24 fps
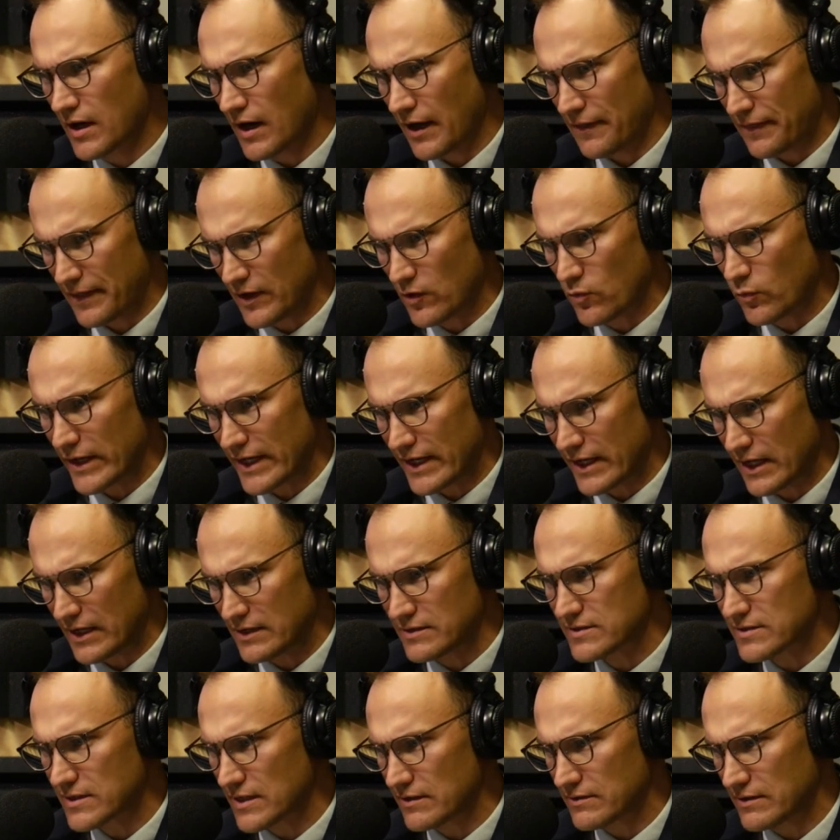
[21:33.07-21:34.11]
I think we
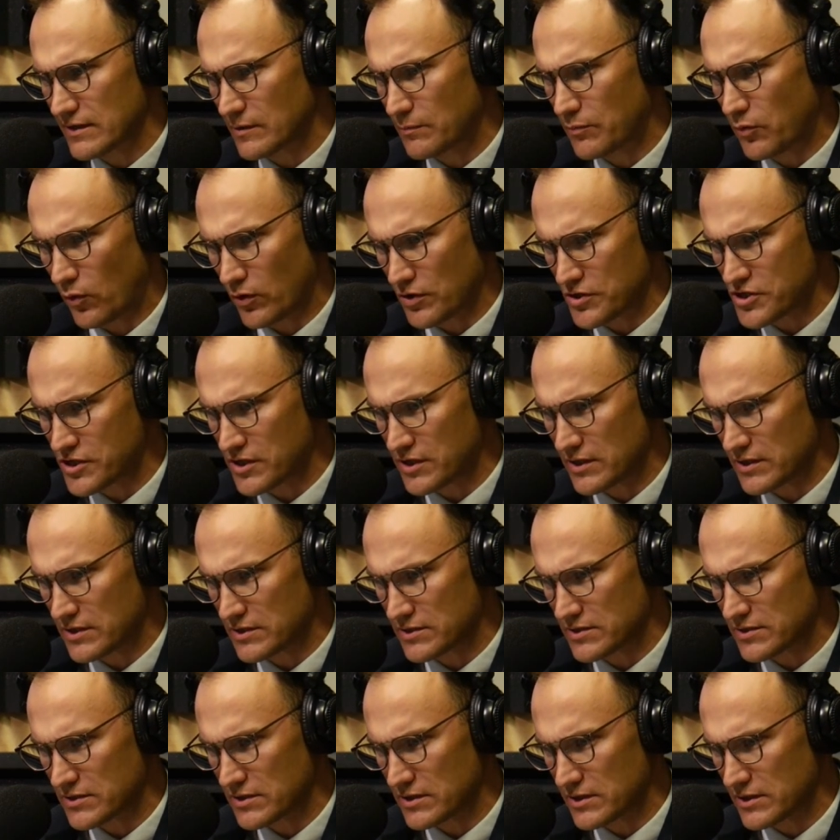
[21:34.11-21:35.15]
can say that abortion
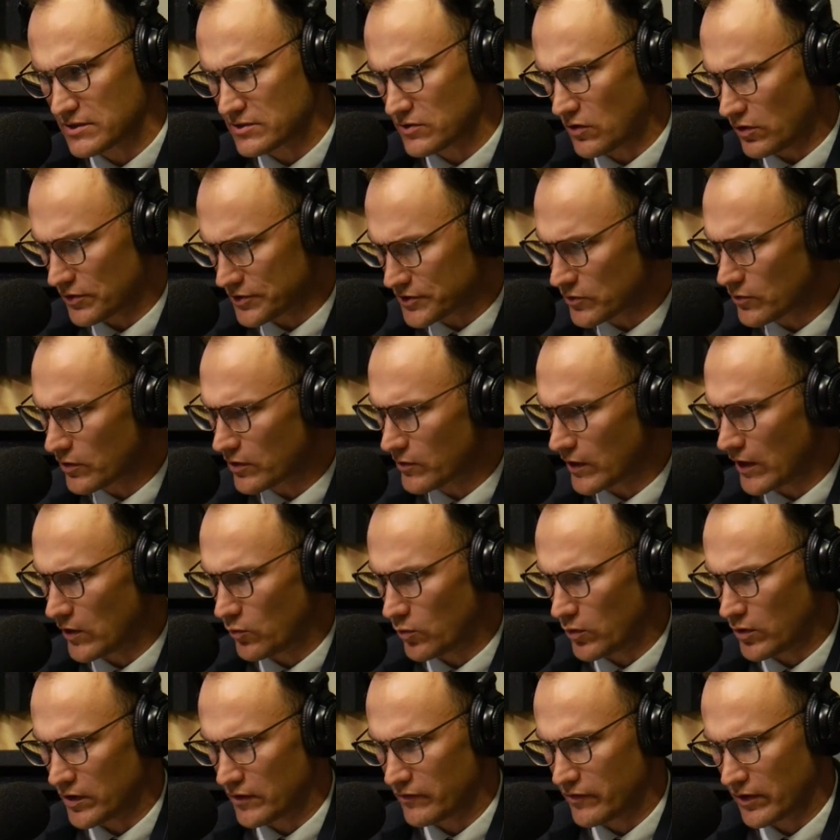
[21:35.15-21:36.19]
is also a great
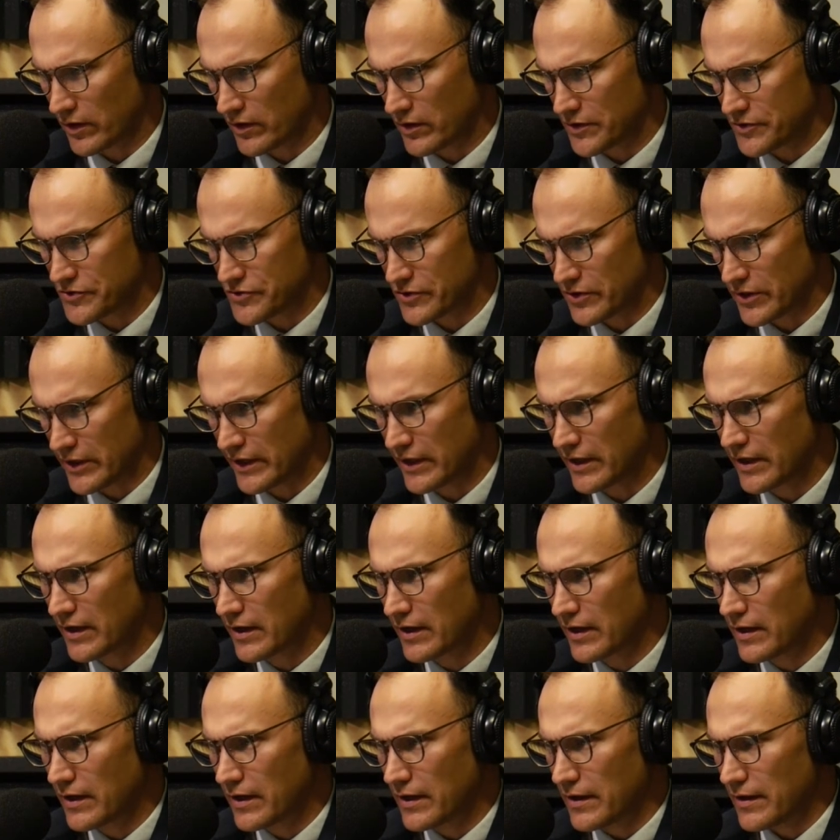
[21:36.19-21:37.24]
wound of our country,
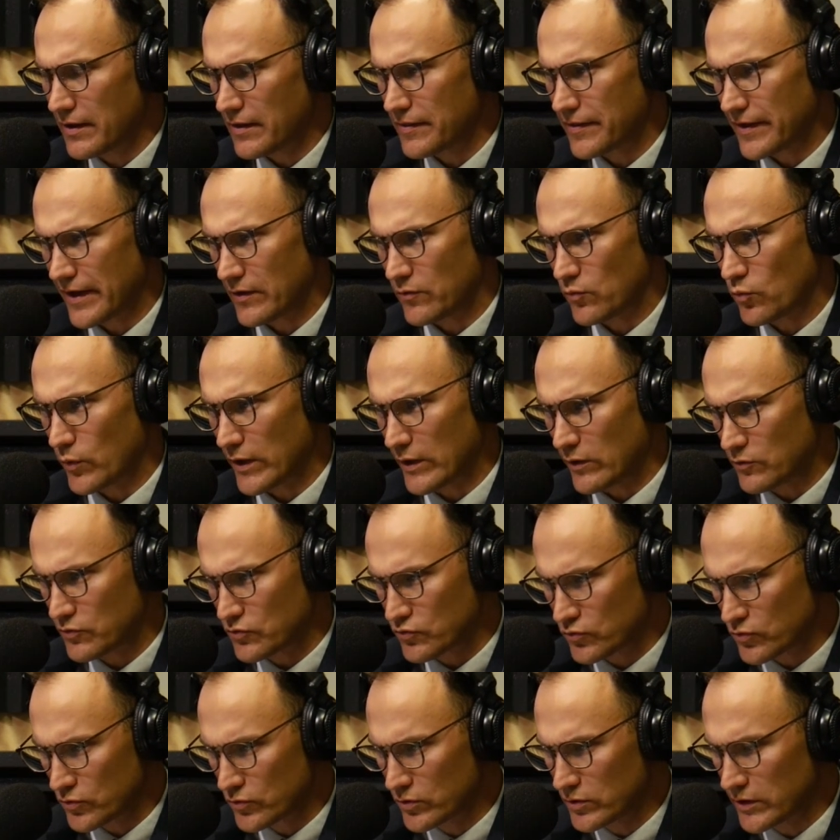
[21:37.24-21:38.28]
that we
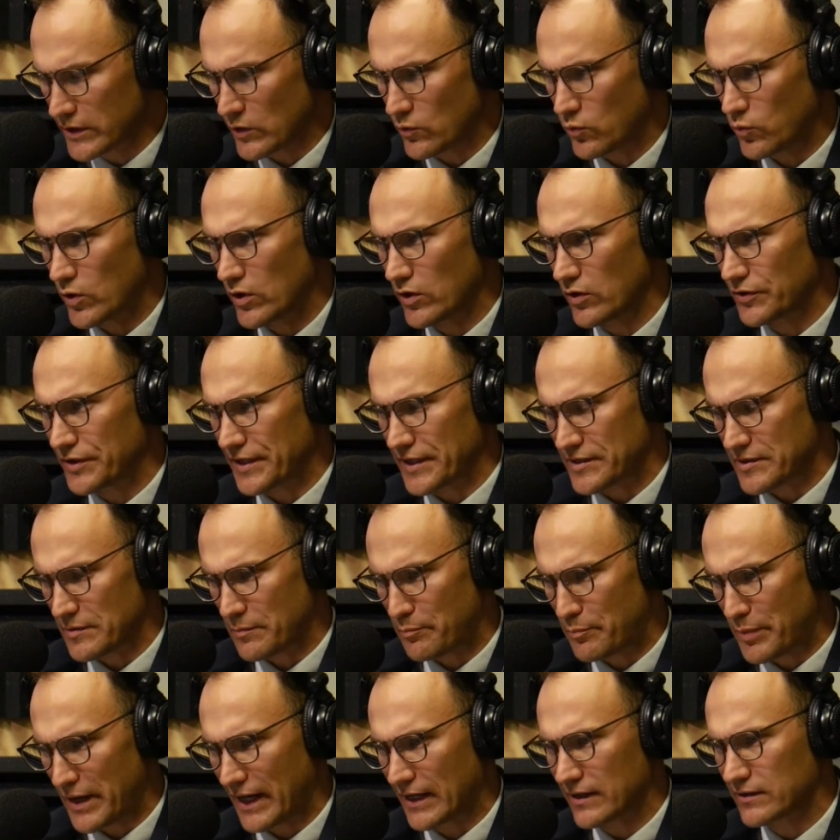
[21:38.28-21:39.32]
truly will need to
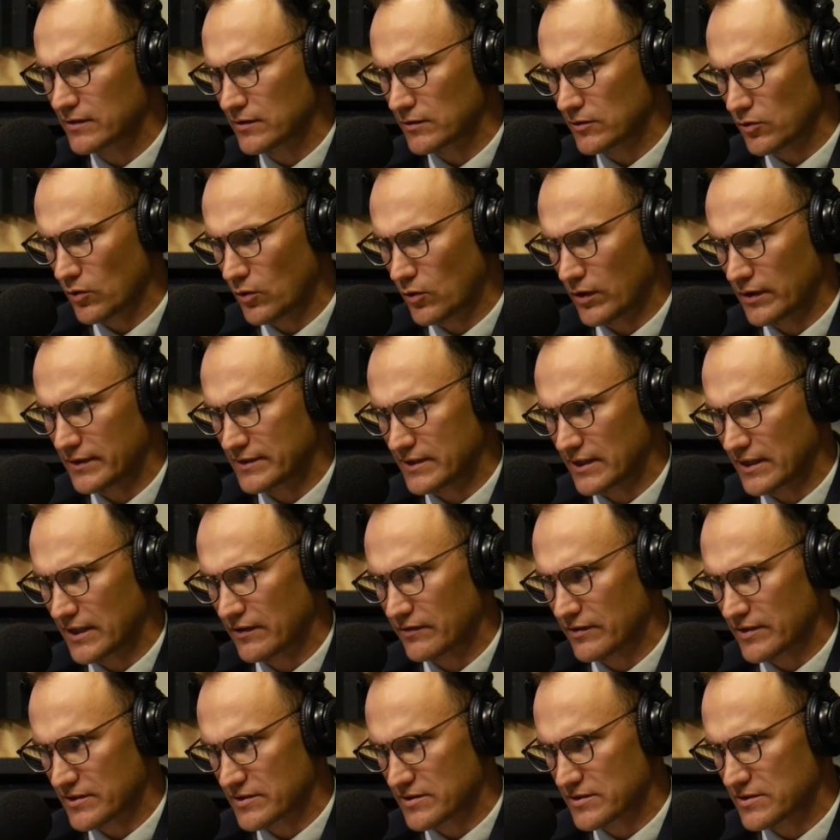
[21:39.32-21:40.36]
beg the Lord to
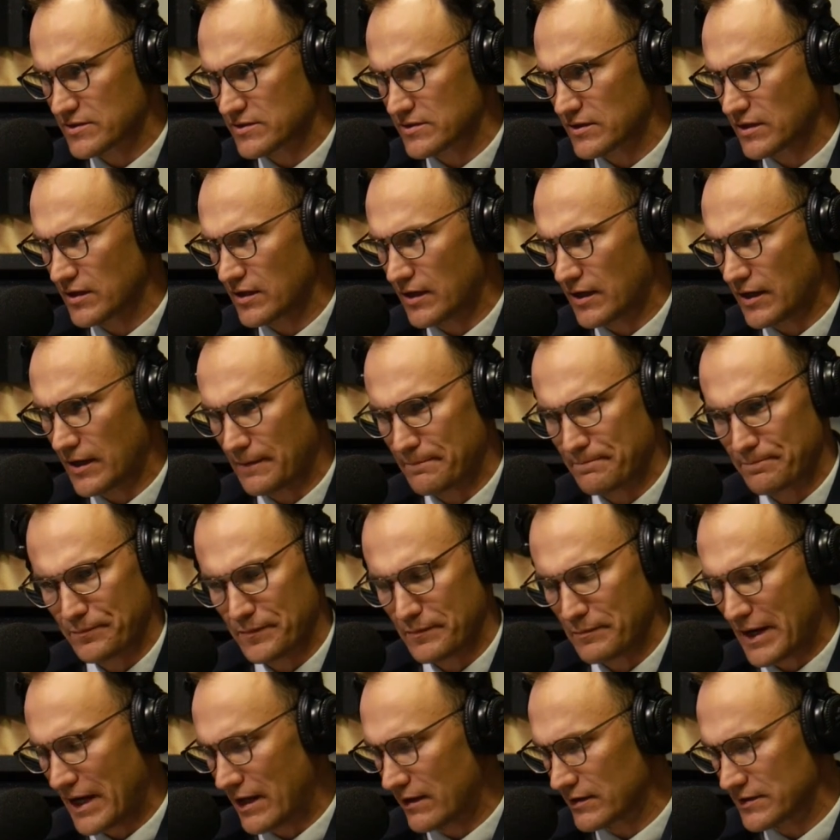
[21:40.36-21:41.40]
give us
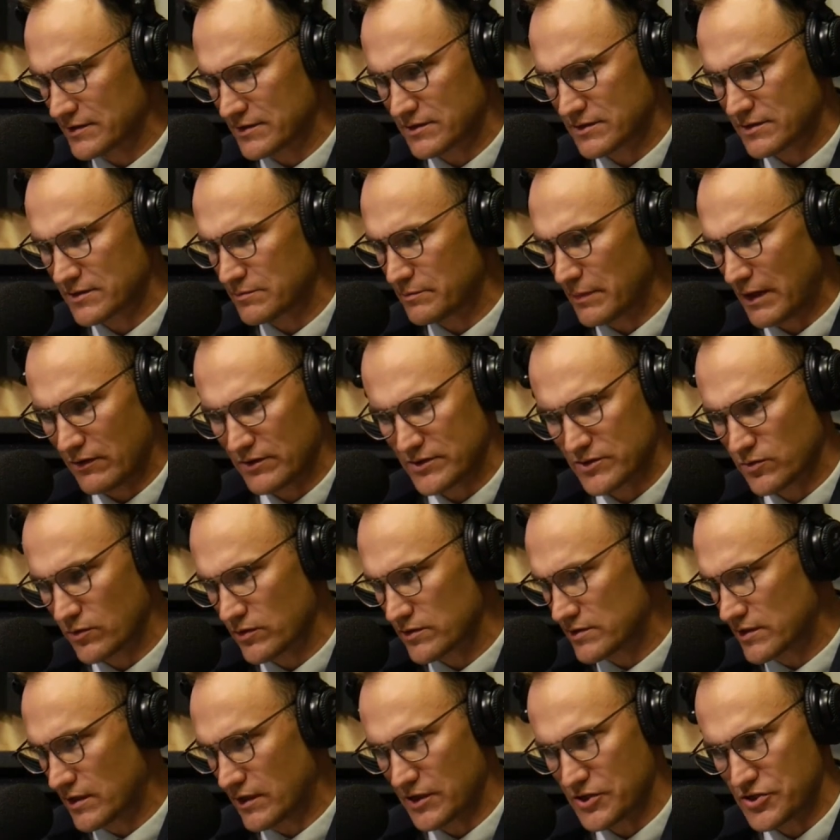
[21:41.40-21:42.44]
malice
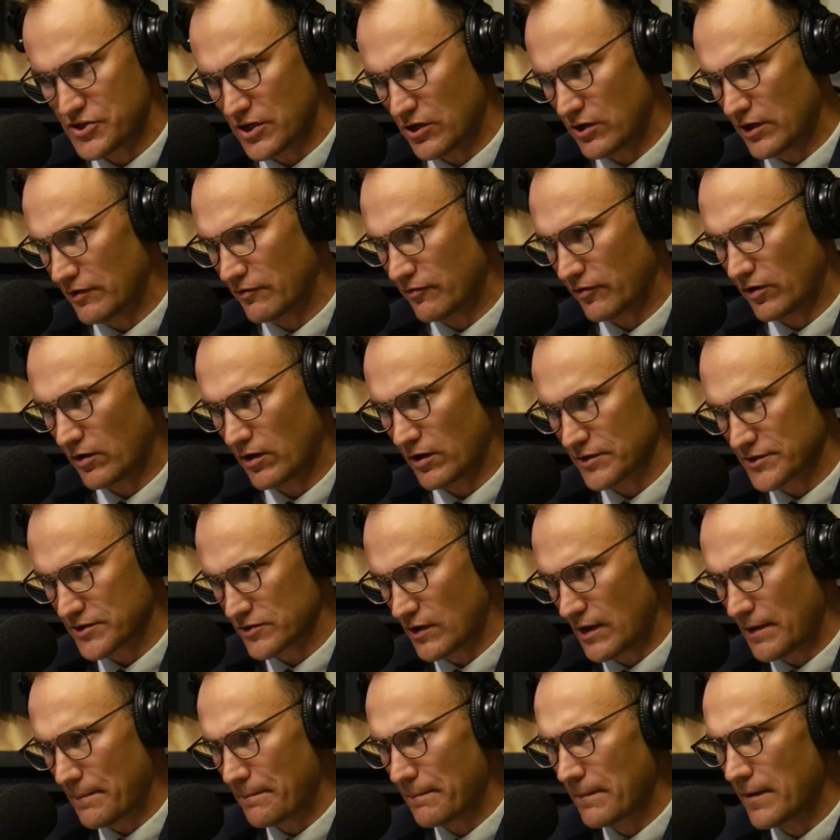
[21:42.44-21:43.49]
towards none and charity for all.
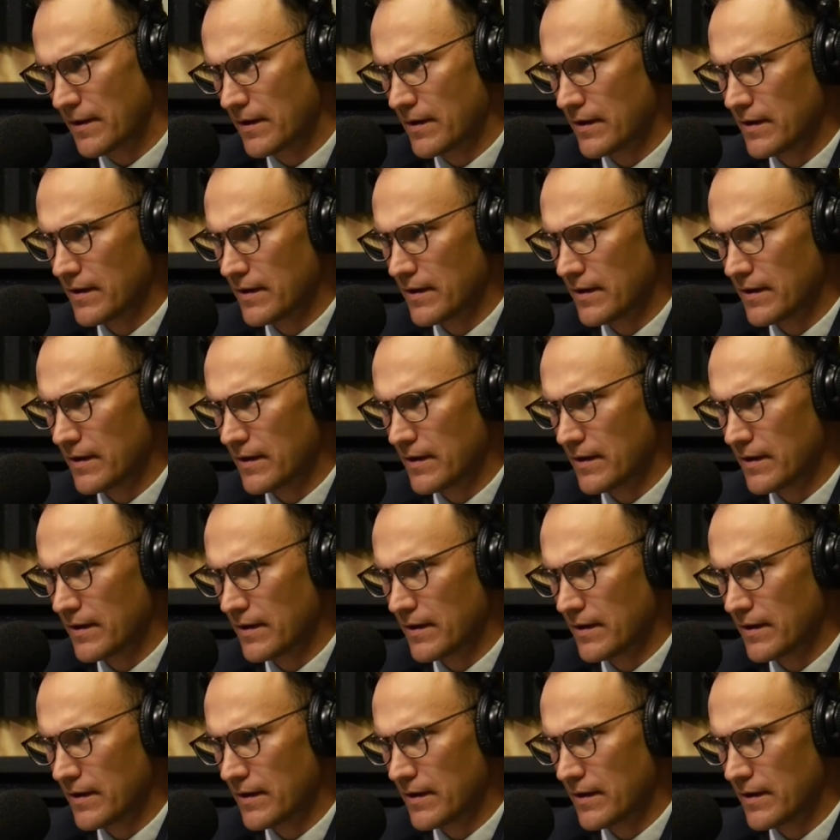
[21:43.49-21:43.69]
So I'm,